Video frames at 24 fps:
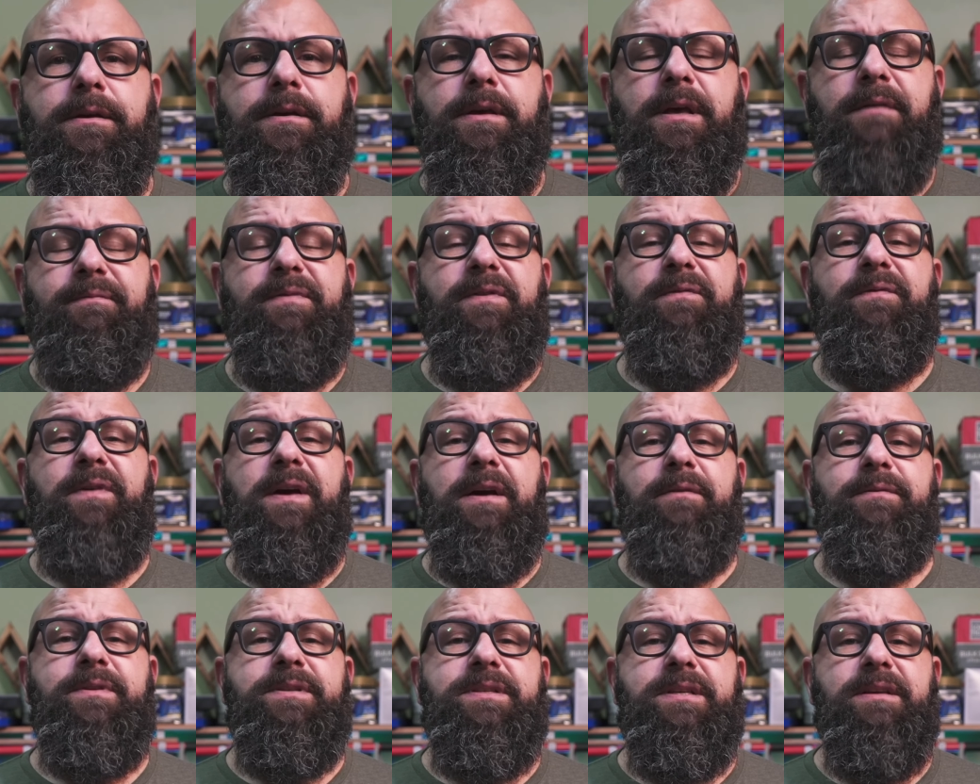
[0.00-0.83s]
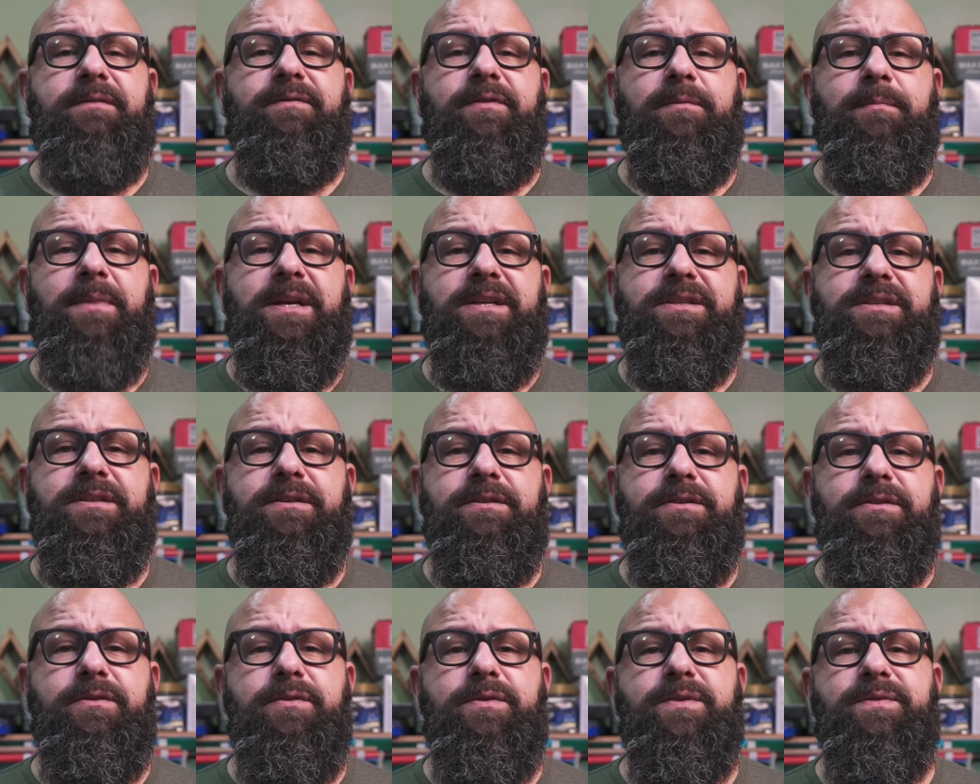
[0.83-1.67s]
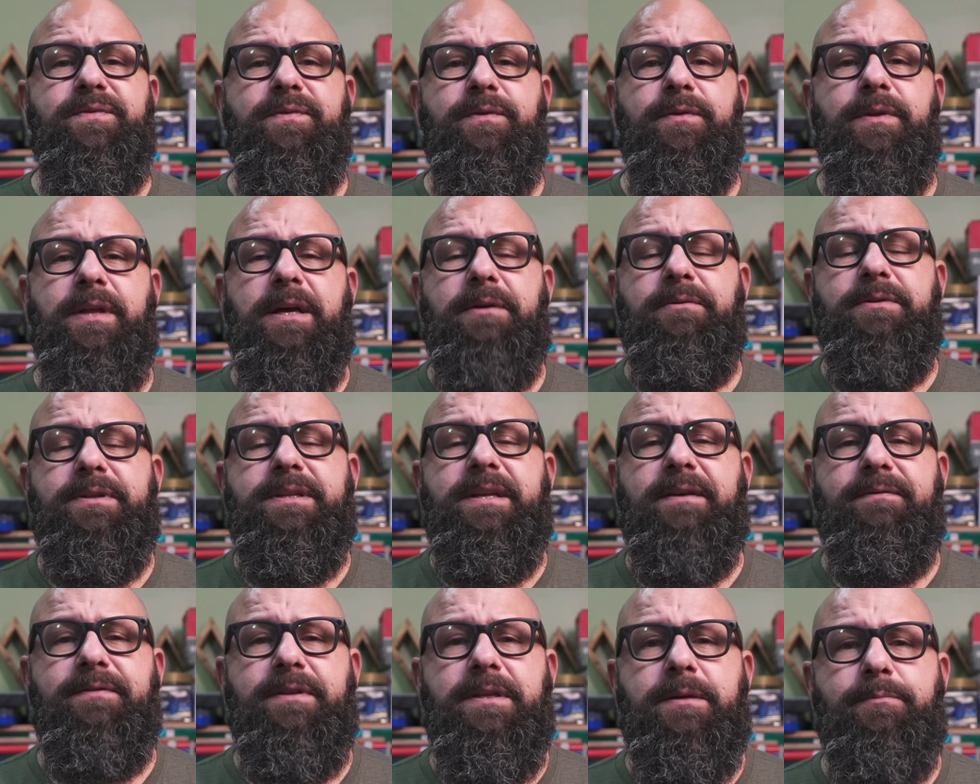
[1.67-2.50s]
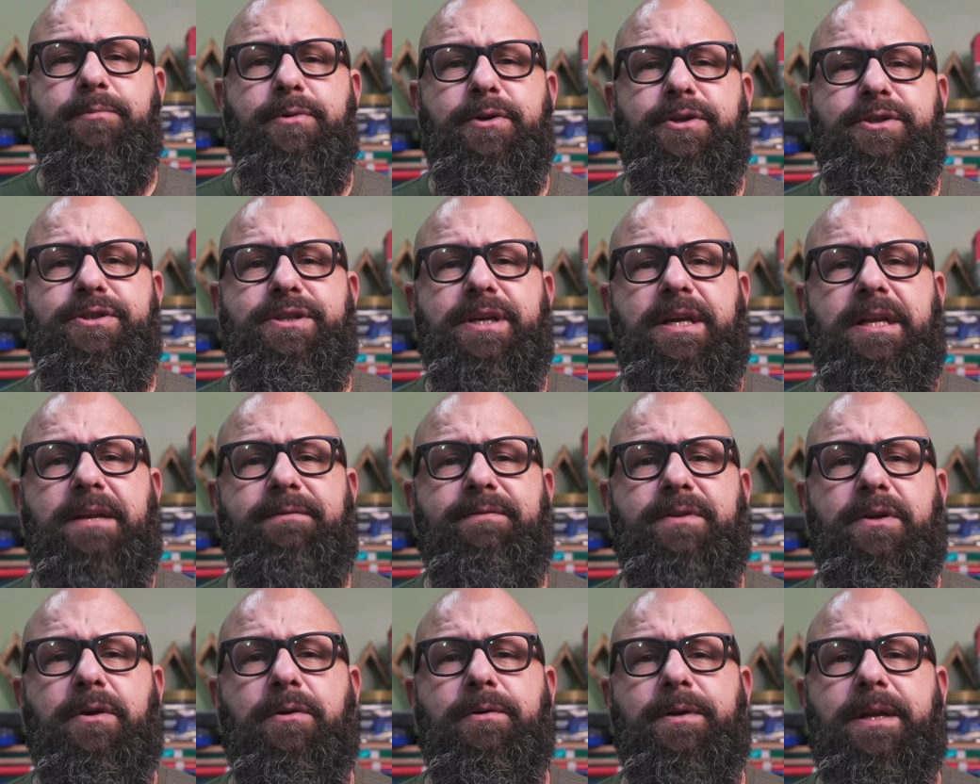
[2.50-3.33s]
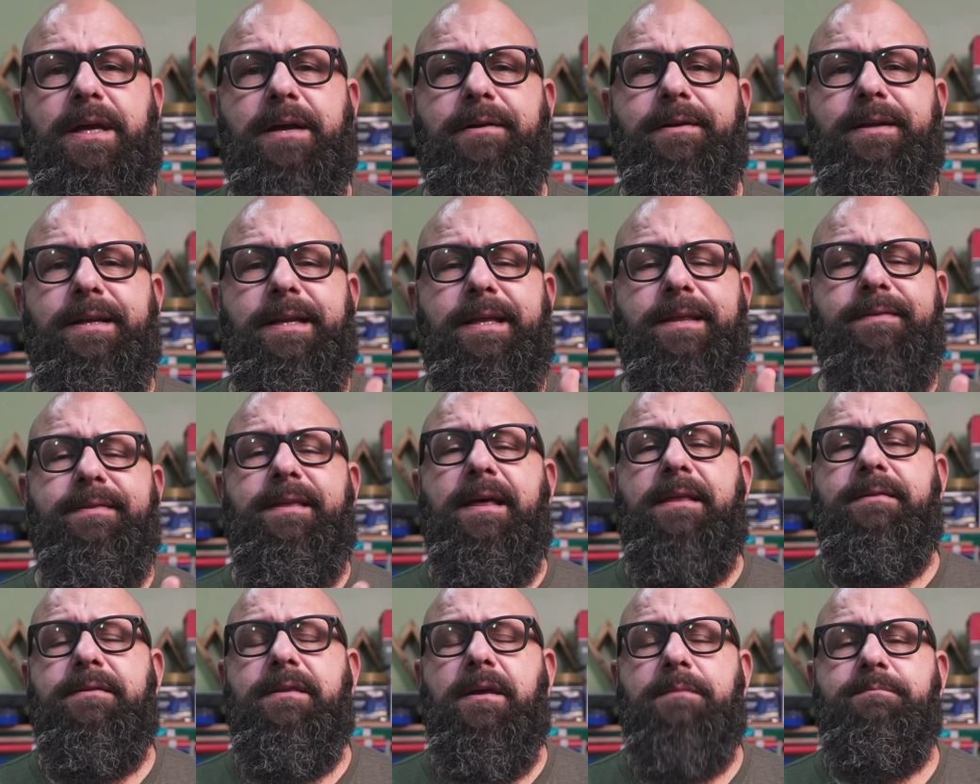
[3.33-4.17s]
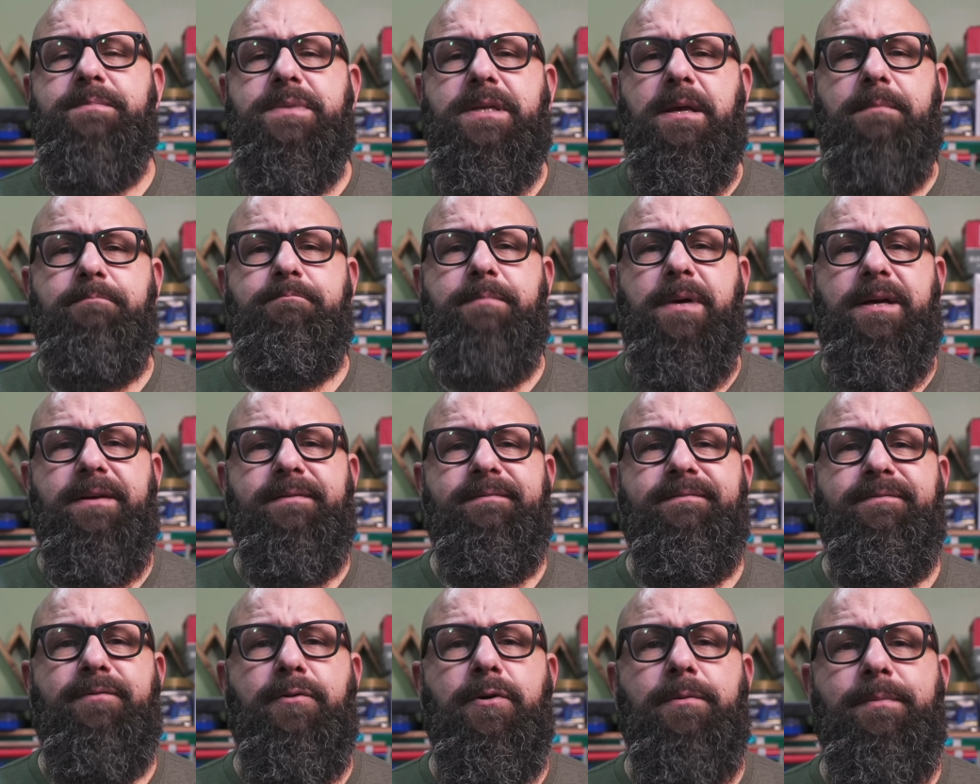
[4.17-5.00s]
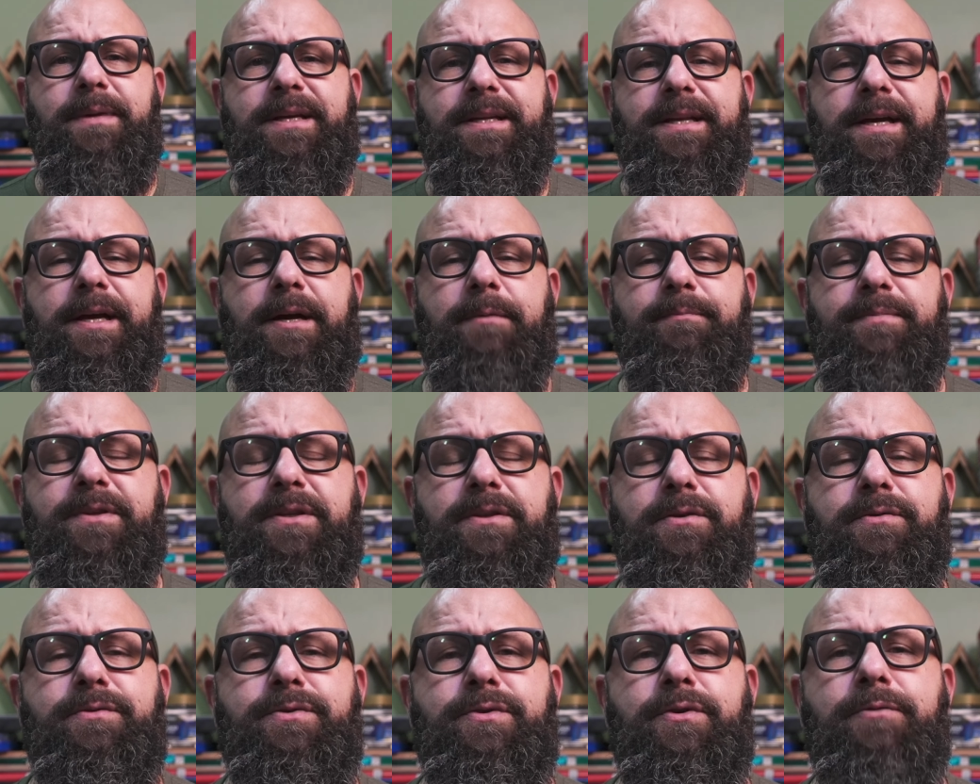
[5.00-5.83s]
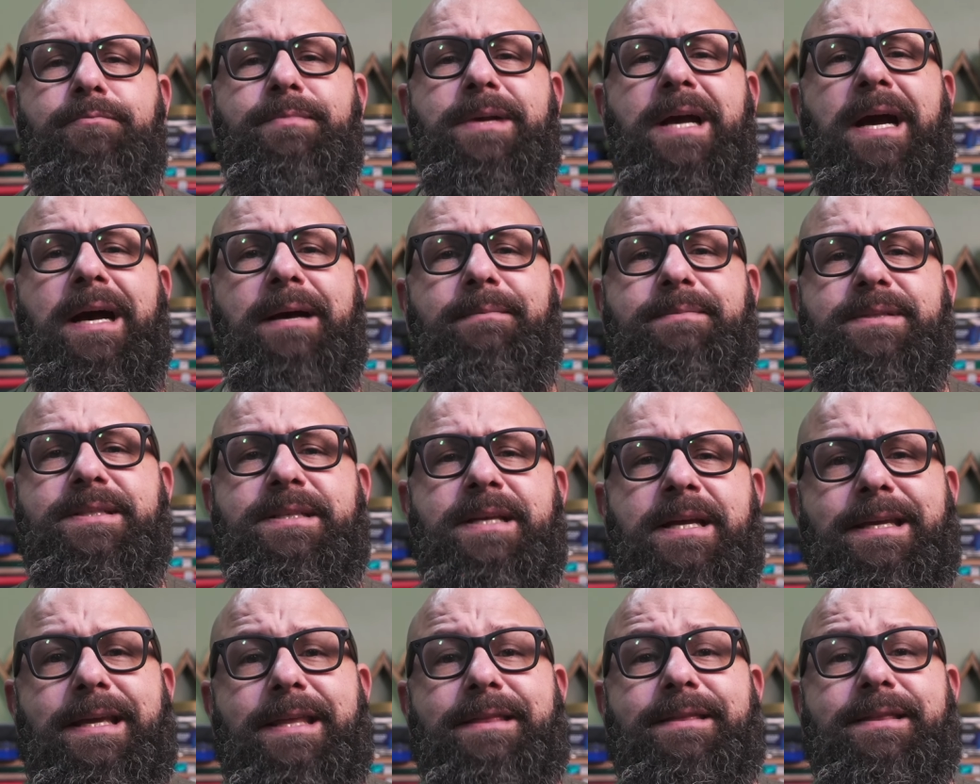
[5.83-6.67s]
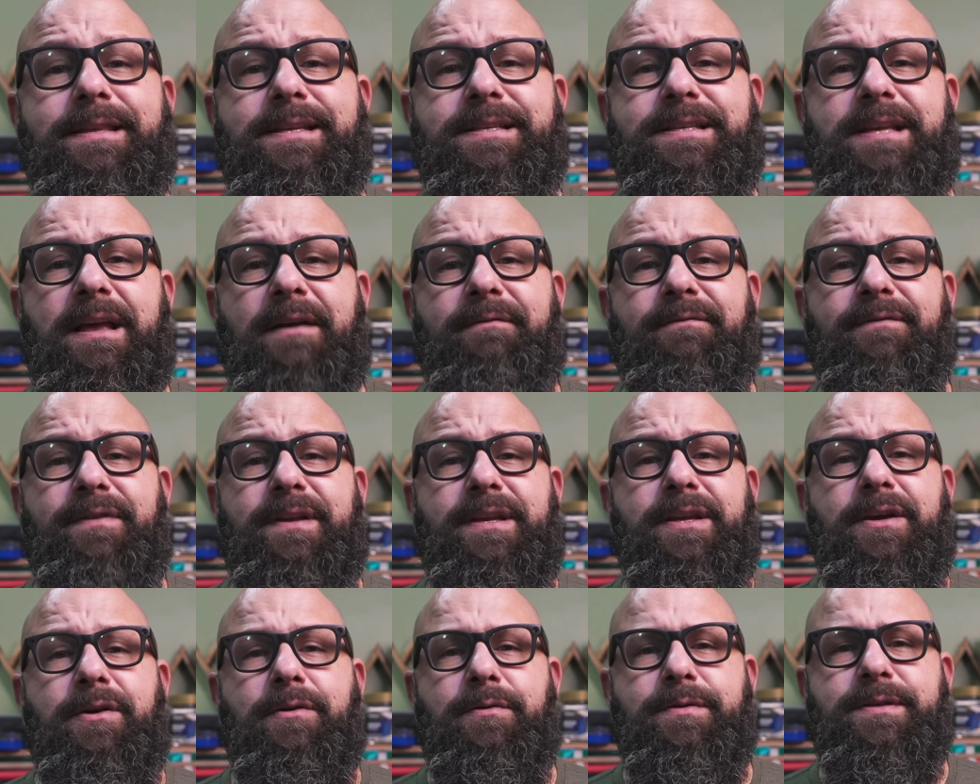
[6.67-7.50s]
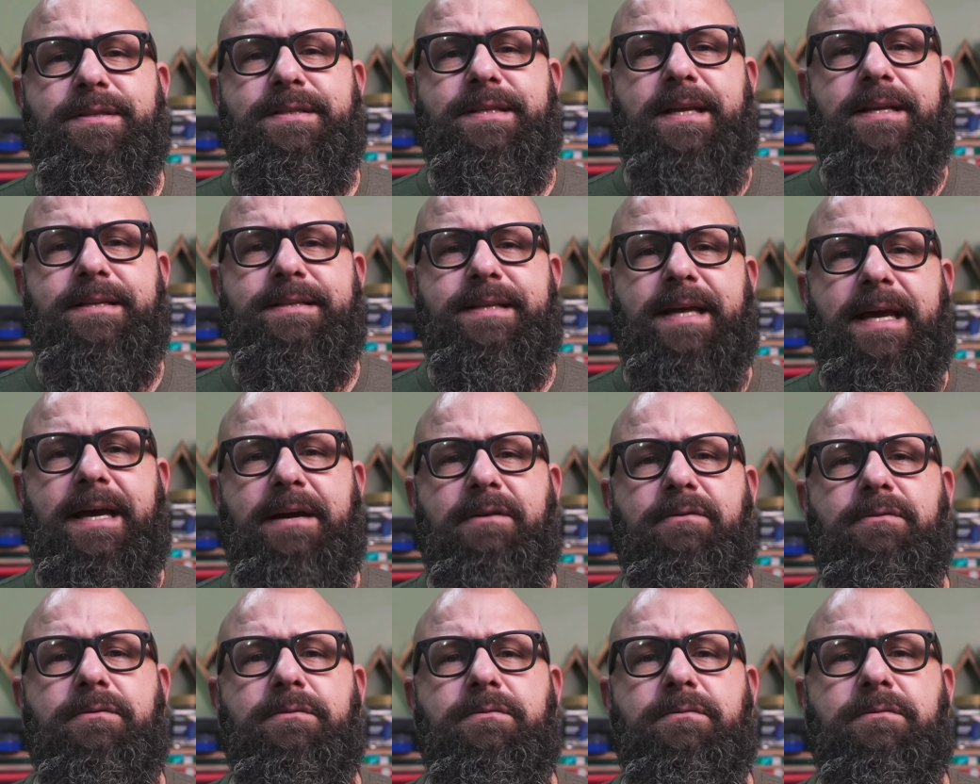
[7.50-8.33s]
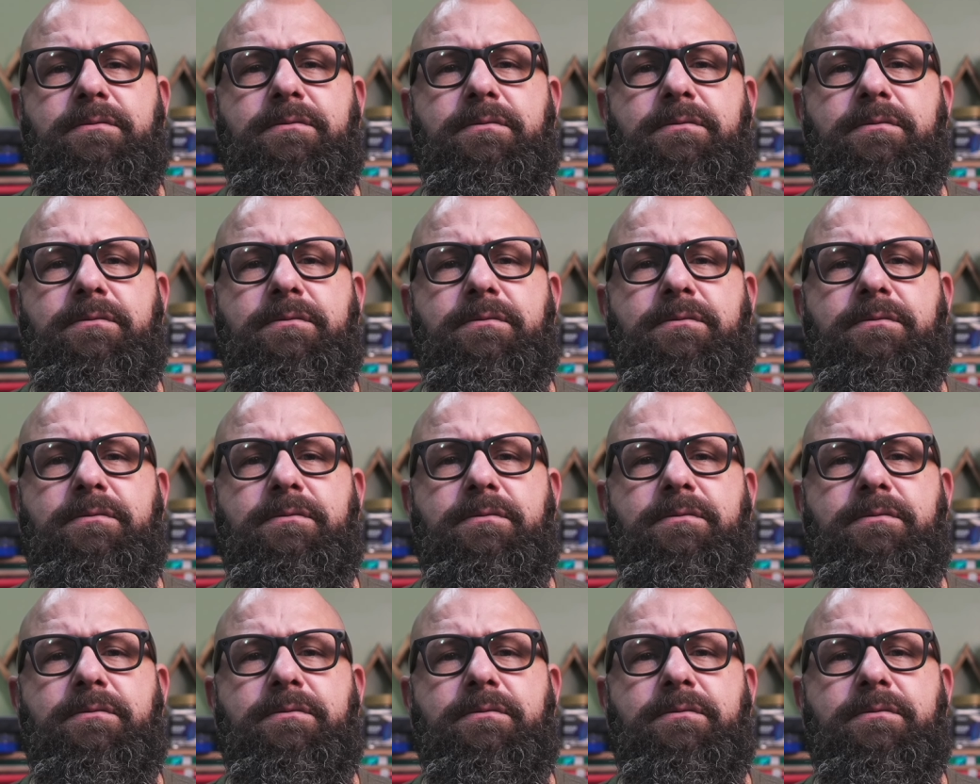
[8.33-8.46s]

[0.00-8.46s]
If you found this information useful, I would definitely appreciate if you go down and hit that thumbs up button for me to help the YouTube gobs get this video sent out.